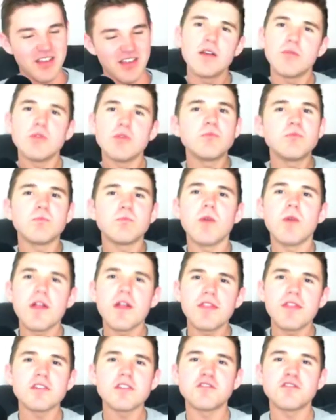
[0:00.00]
Well,
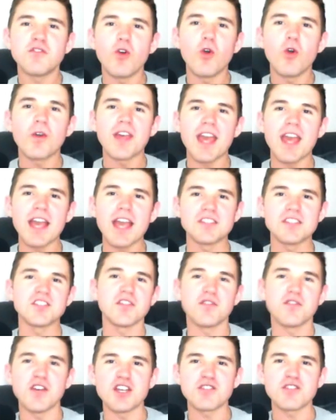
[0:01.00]
weren't those four kings
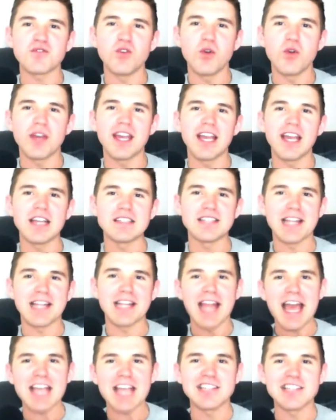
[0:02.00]
the first four kings
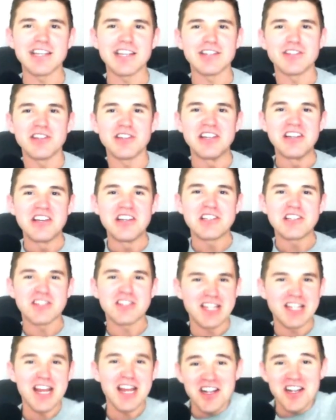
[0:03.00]
elected?
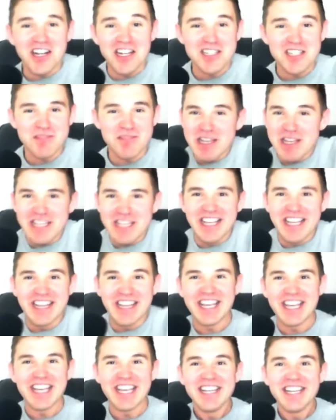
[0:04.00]
So technically
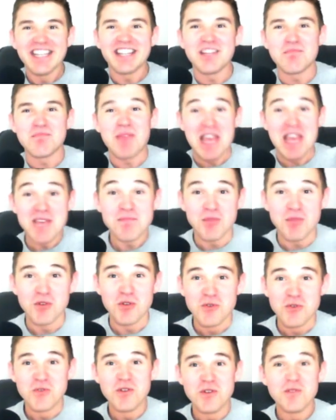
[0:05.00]
speaking, the
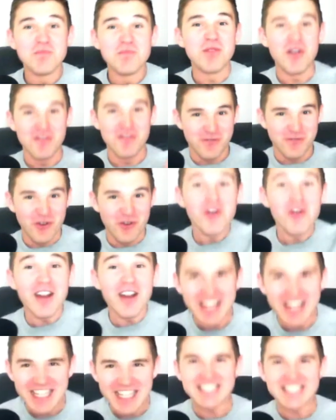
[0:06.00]
people put
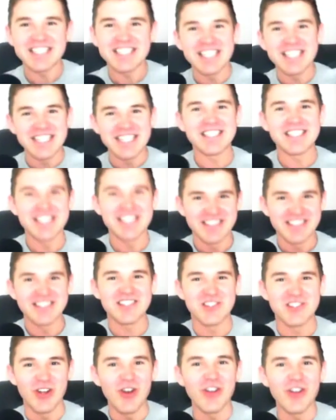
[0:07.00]
forward these
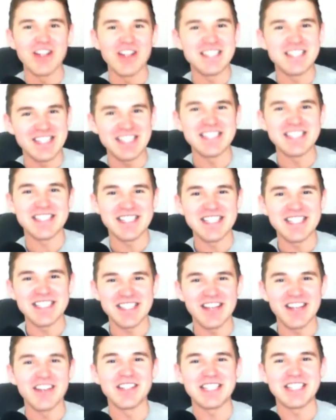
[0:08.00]
stories,
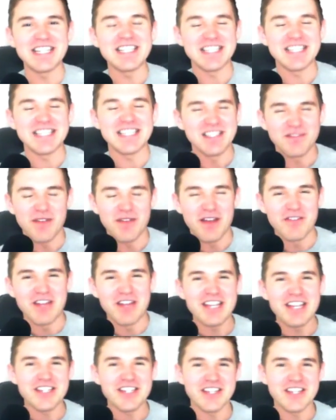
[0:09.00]
these ideas as
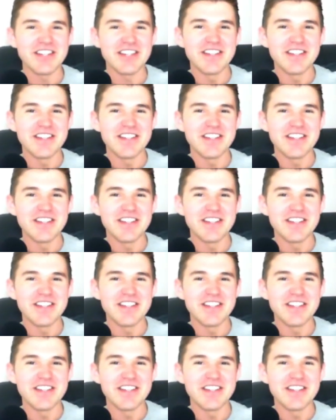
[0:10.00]
foundation.